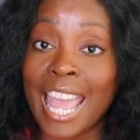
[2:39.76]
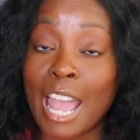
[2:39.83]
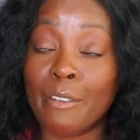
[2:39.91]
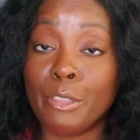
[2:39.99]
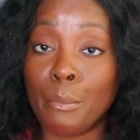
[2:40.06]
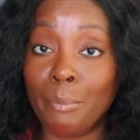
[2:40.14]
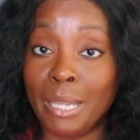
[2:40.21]

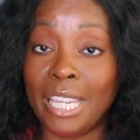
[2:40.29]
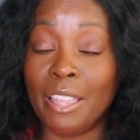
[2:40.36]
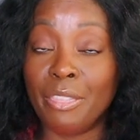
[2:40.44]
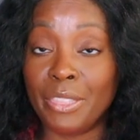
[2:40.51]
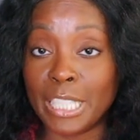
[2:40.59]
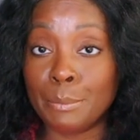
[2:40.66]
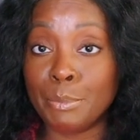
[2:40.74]
have to be
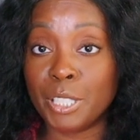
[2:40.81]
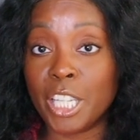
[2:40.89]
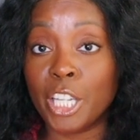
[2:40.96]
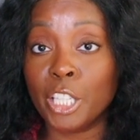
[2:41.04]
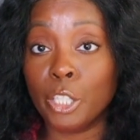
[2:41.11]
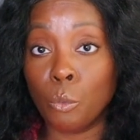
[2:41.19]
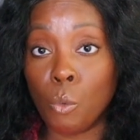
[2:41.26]
this
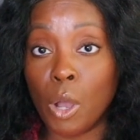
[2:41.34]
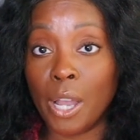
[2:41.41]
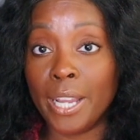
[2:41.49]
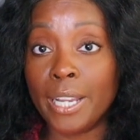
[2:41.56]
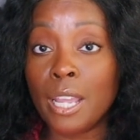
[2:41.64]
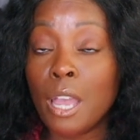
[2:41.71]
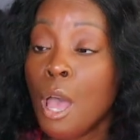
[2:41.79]
particular
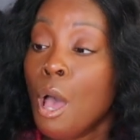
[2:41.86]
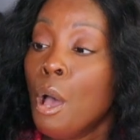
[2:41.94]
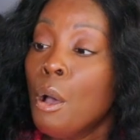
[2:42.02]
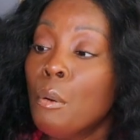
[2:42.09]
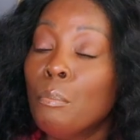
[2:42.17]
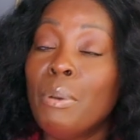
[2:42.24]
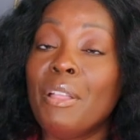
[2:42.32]
one.
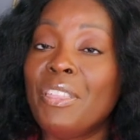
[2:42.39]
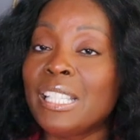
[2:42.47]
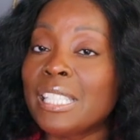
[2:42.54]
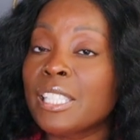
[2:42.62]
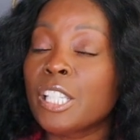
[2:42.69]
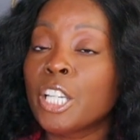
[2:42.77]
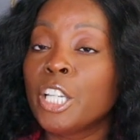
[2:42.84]
But
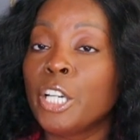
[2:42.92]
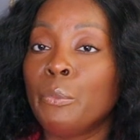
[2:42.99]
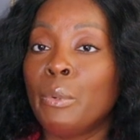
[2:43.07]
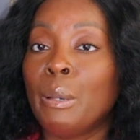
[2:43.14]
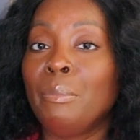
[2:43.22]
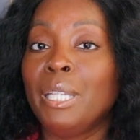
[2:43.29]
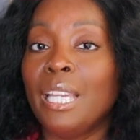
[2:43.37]
this is a good
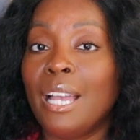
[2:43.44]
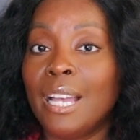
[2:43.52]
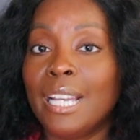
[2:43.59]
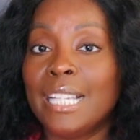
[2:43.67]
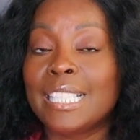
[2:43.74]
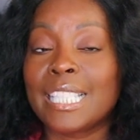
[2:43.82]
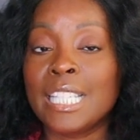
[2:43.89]
one
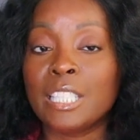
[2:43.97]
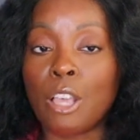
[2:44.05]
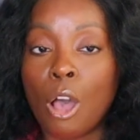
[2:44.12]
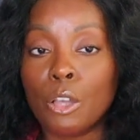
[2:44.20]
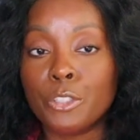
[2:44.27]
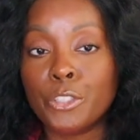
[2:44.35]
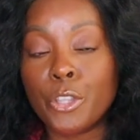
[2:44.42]
because it's
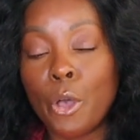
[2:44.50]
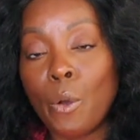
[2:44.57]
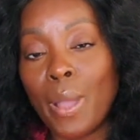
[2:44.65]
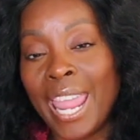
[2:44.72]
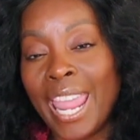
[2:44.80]
also